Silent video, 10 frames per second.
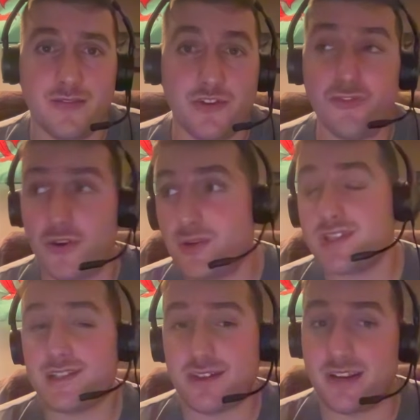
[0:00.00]
If he
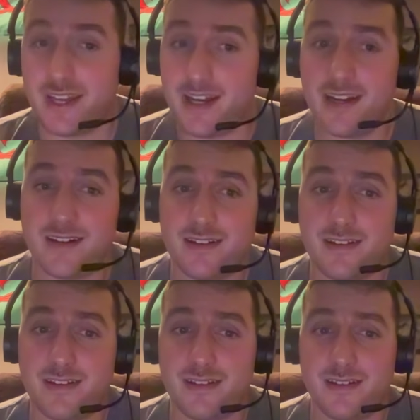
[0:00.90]
focuses on hitting
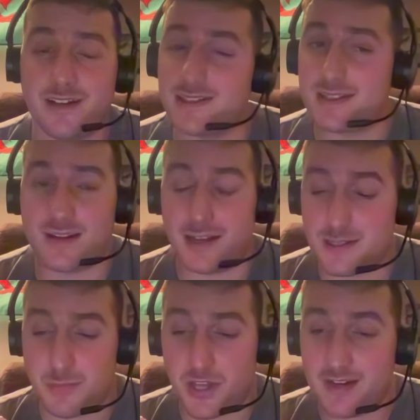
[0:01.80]
and, st- and
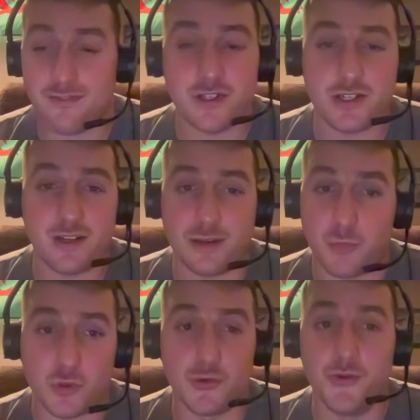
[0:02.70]
his plate vision
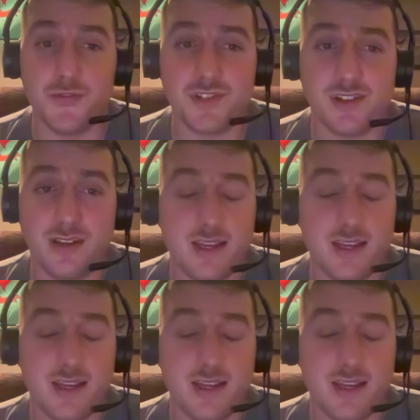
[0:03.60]
improves,